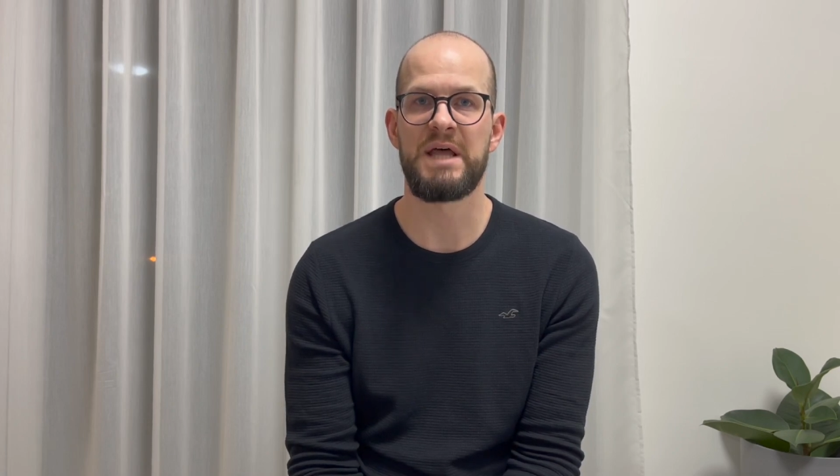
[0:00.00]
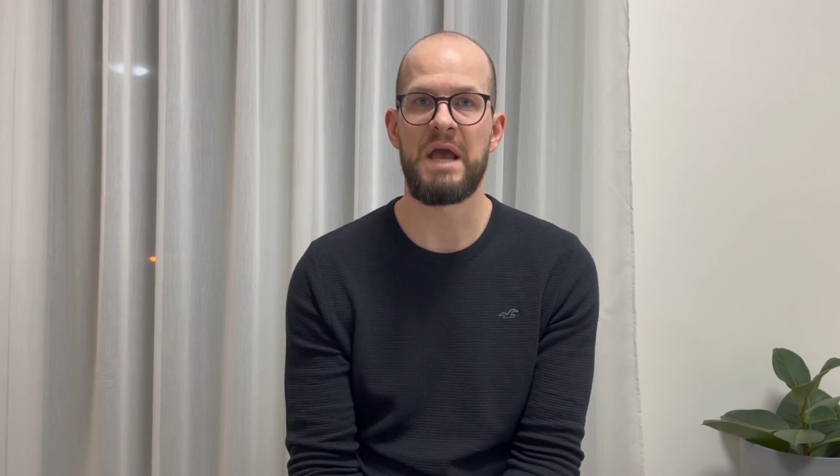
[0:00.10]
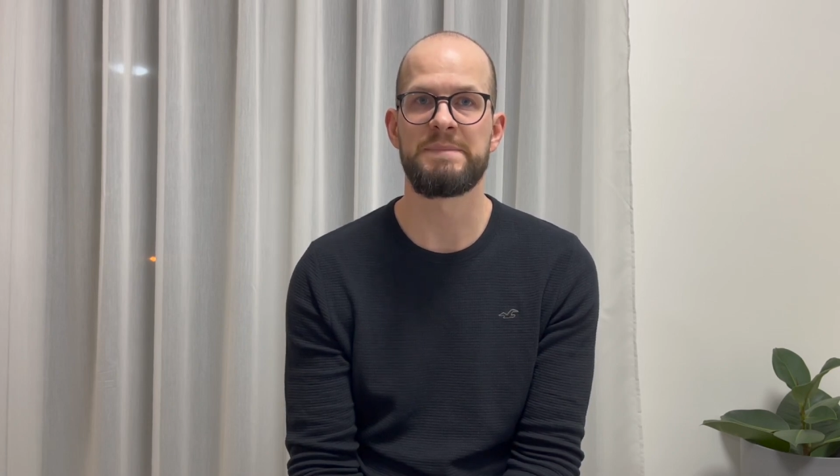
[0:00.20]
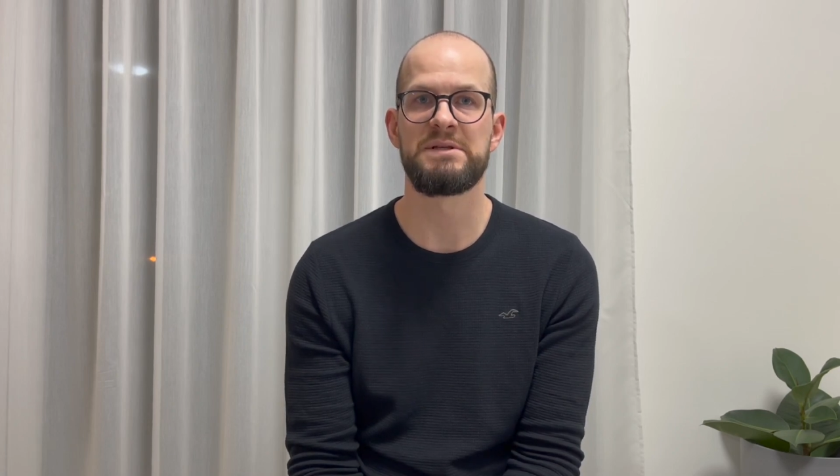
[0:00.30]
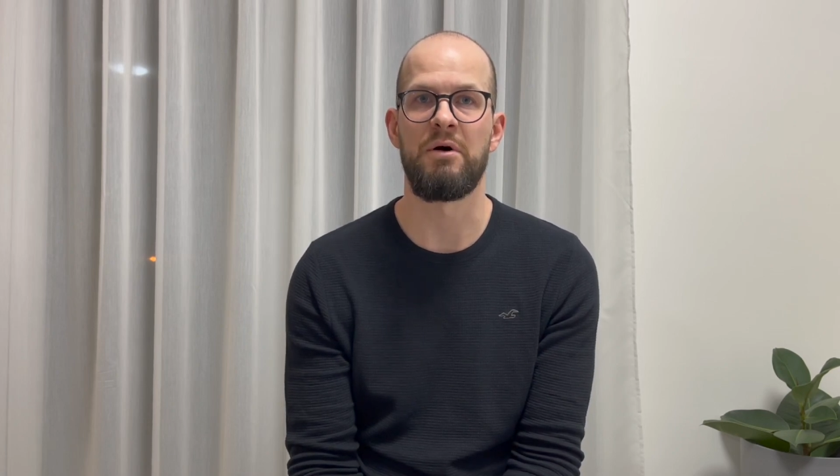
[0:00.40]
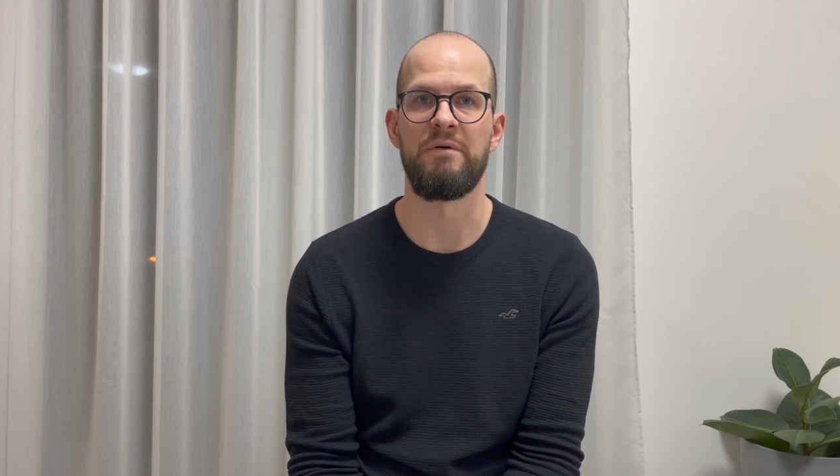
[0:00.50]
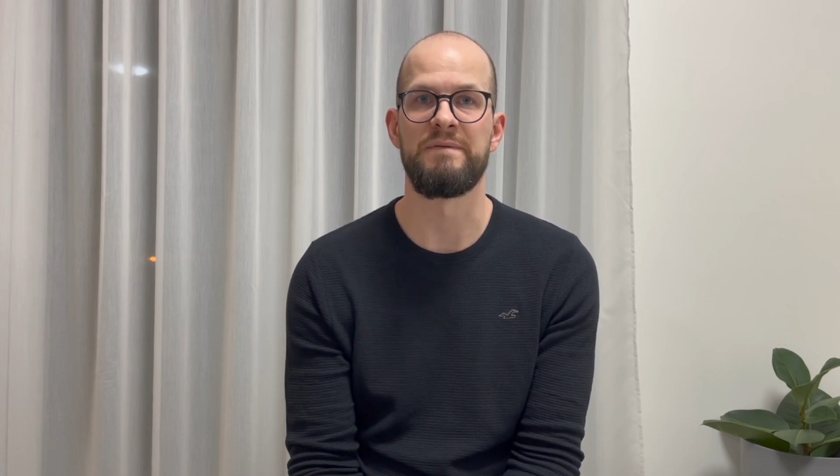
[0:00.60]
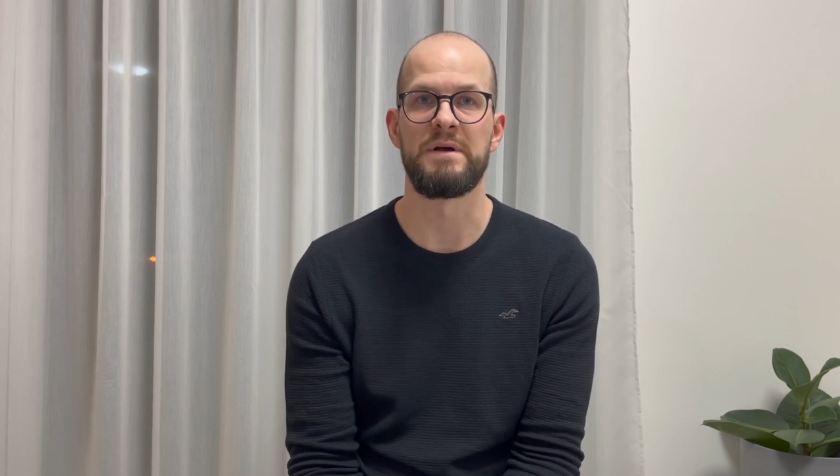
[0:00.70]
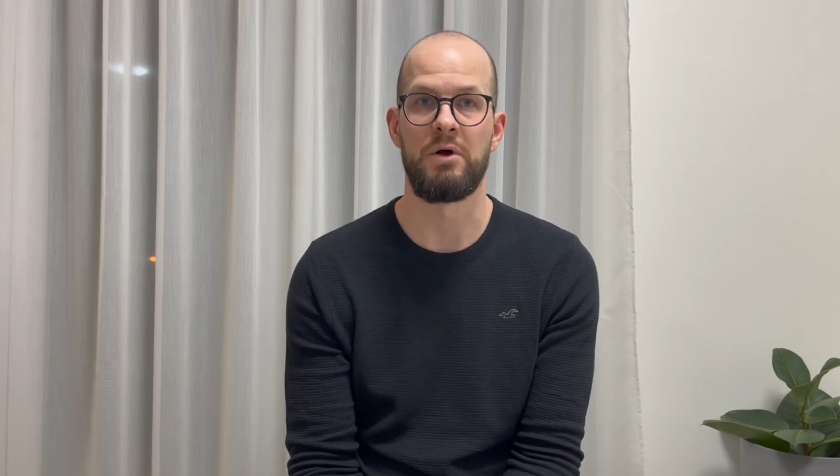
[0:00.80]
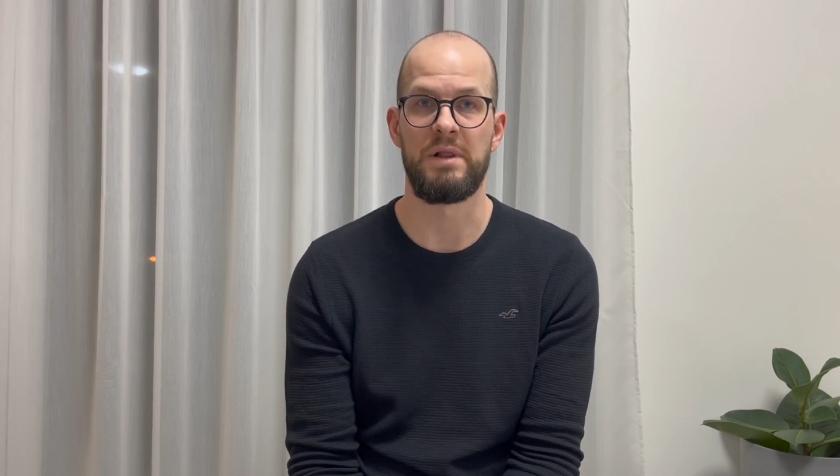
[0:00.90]
types of
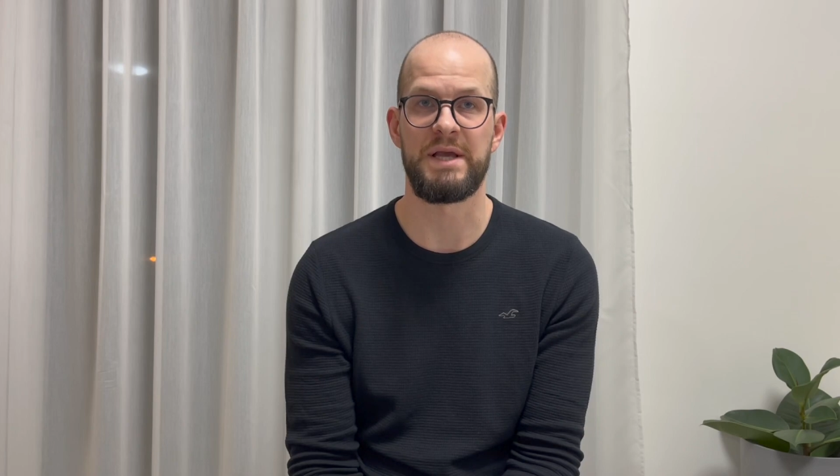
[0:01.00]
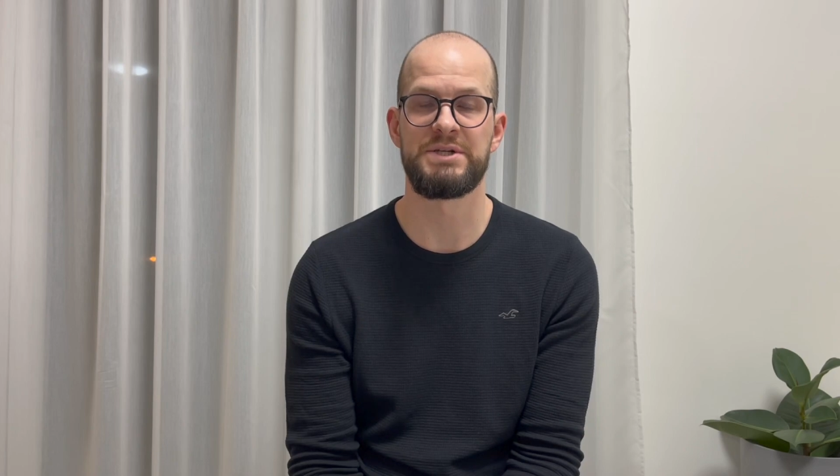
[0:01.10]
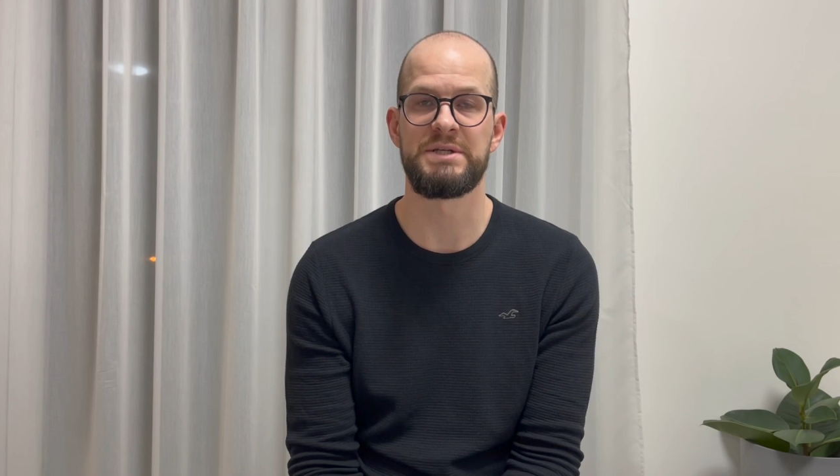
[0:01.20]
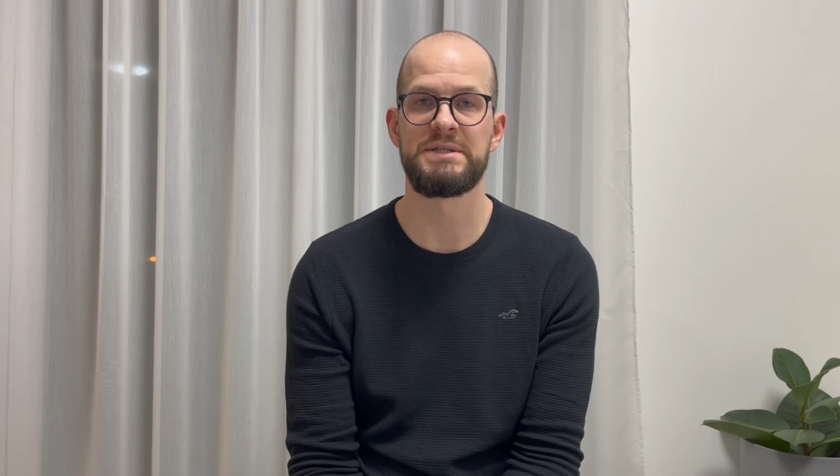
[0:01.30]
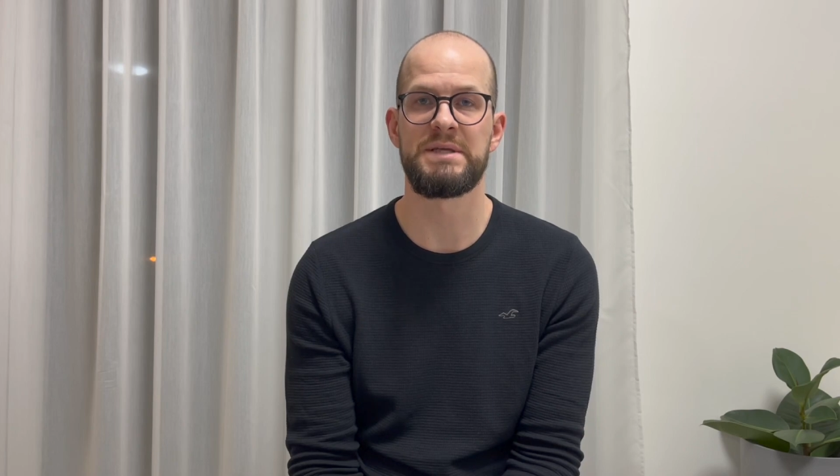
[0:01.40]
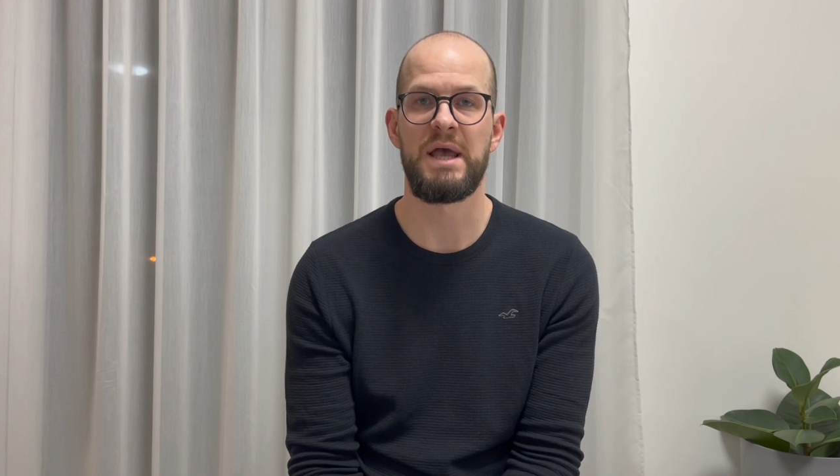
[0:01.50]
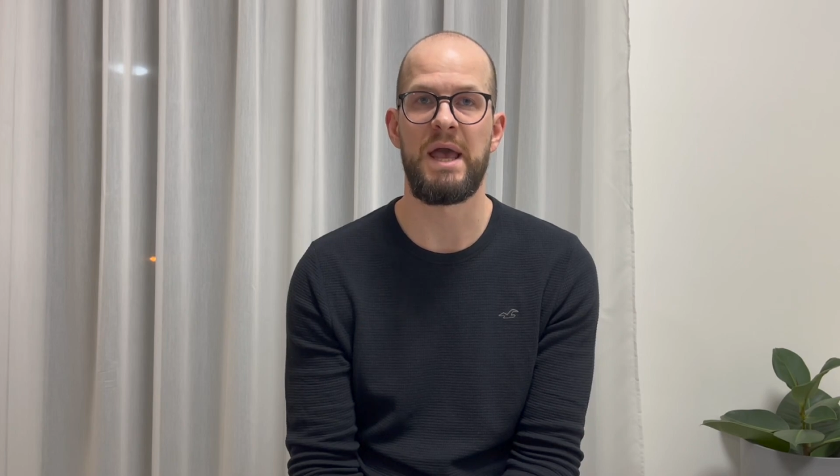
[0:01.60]
collections